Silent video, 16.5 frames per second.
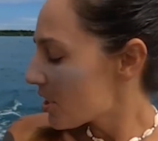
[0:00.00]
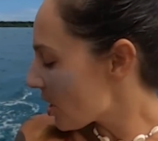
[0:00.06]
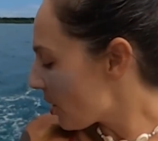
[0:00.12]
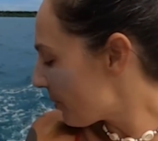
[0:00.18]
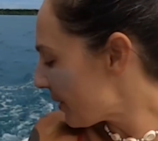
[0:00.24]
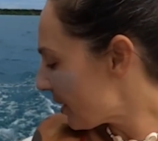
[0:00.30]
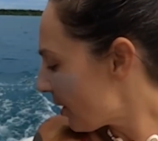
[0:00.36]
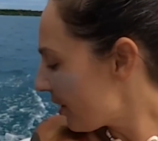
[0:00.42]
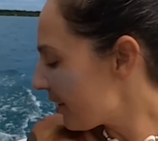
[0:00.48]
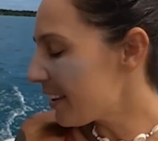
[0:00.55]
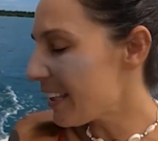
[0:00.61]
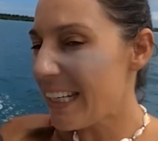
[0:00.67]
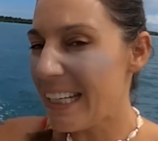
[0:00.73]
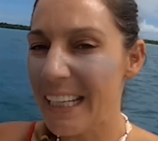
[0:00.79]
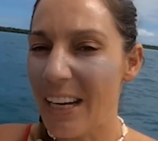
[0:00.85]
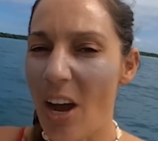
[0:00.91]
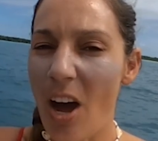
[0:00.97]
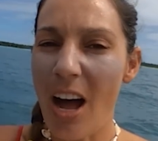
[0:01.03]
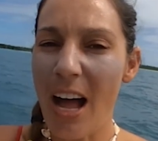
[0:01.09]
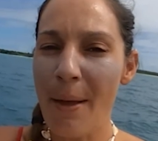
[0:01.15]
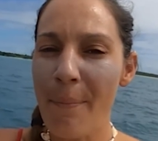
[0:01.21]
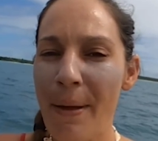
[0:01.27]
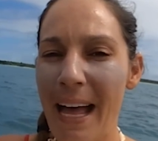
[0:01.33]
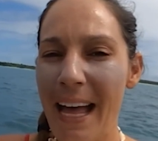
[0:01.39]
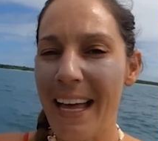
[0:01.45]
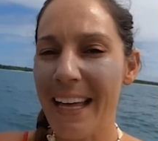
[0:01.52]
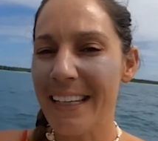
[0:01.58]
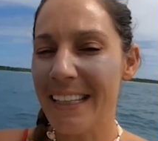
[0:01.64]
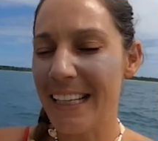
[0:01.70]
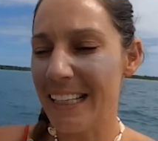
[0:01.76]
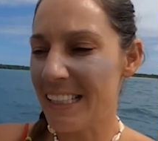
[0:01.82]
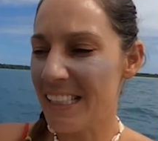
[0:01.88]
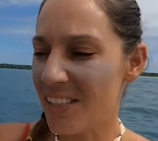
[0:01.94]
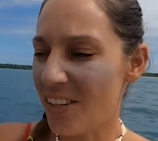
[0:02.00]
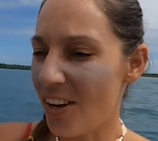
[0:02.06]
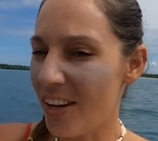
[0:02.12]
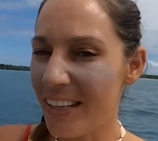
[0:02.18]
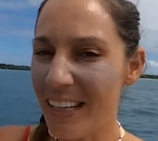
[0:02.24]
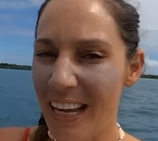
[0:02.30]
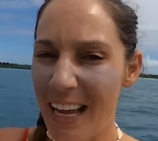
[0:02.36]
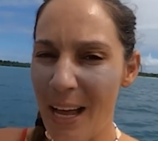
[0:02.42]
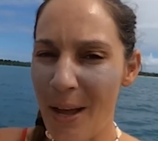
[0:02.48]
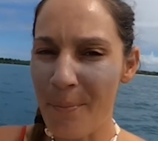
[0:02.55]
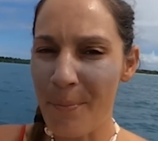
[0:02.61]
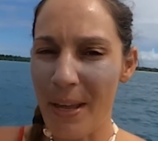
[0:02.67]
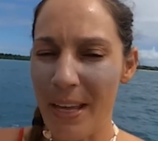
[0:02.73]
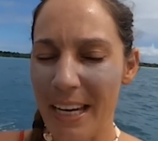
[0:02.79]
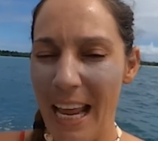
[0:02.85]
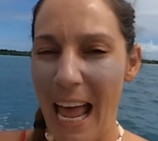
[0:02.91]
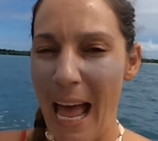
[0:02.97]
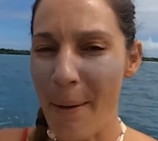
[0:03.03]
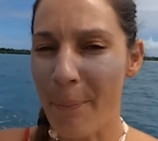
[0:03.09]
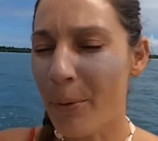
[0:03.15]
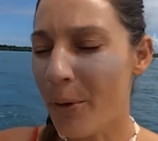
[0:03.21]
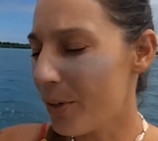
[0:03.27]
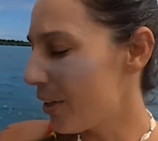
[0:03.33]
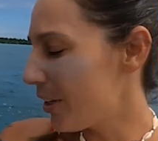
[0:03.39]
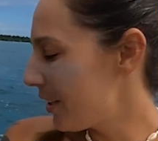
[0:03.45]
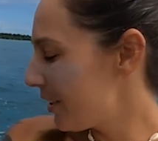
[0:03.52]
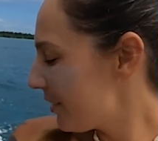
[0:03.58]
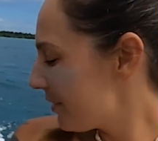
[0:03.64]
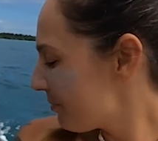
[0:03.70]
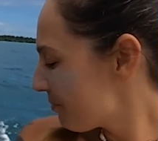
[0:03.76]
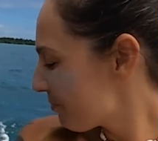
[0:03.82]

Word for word: So we got the iPad, it's got um, an app on it